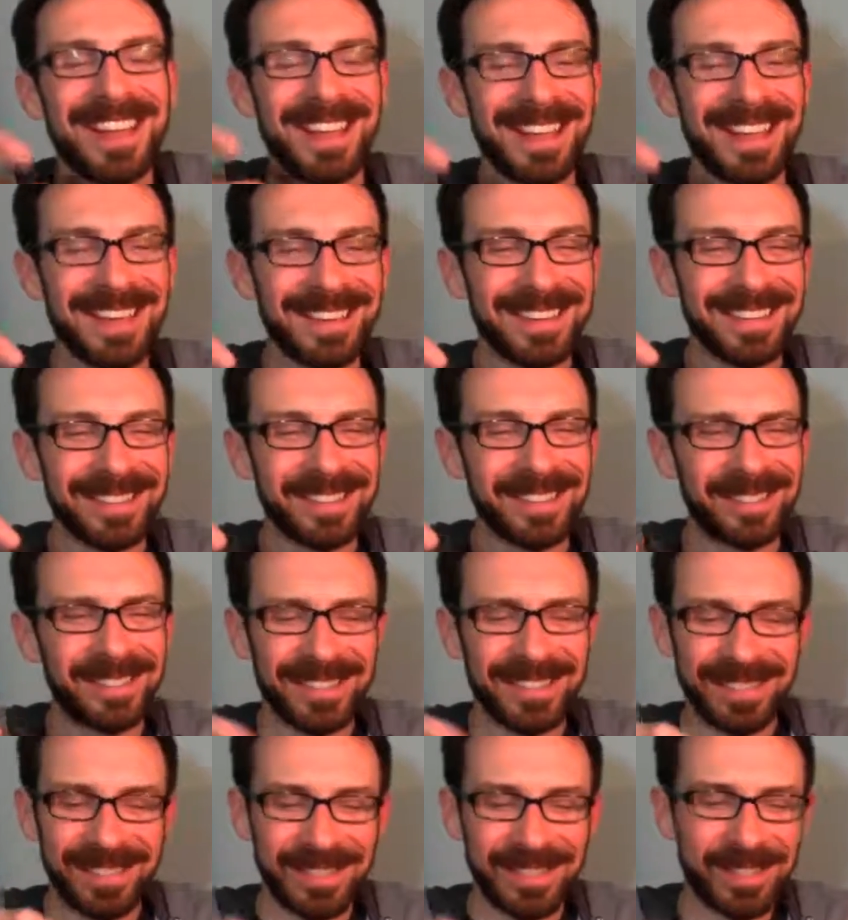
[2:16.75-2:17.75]
And,
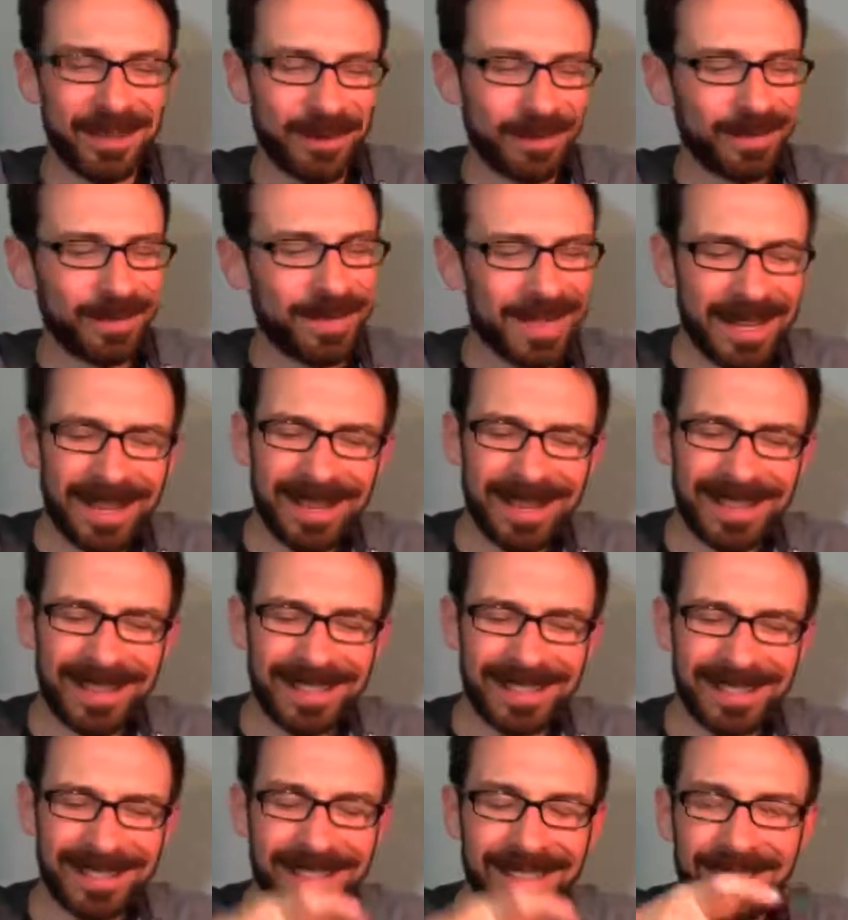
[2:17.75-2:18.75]
you know,
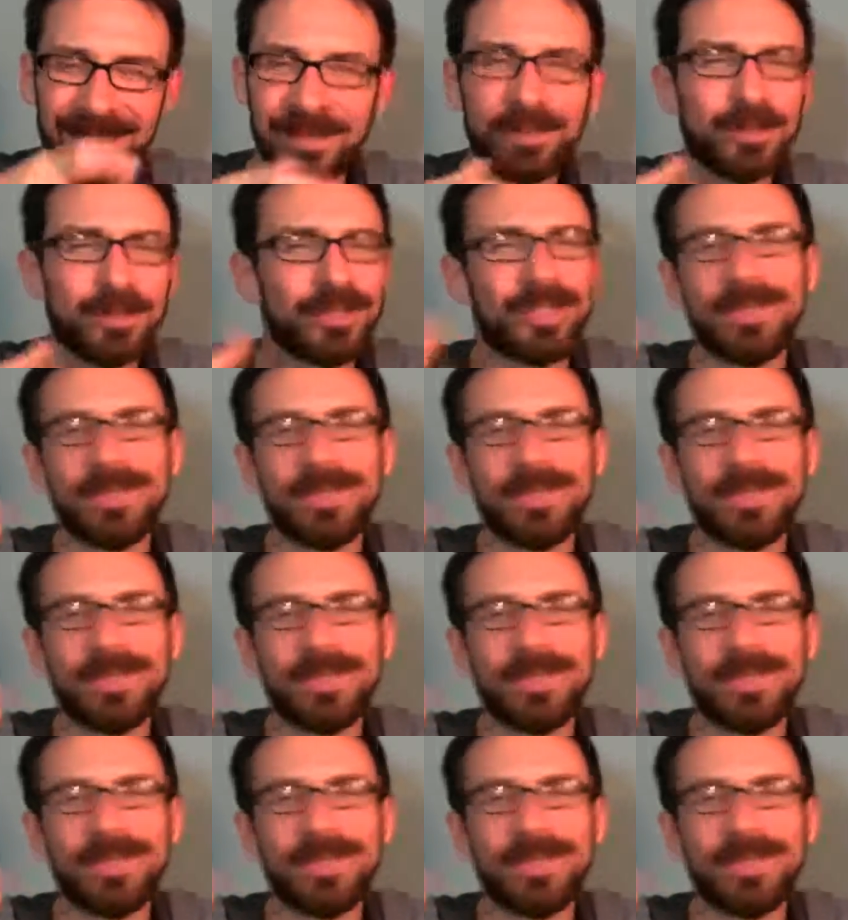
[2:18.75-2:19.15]
there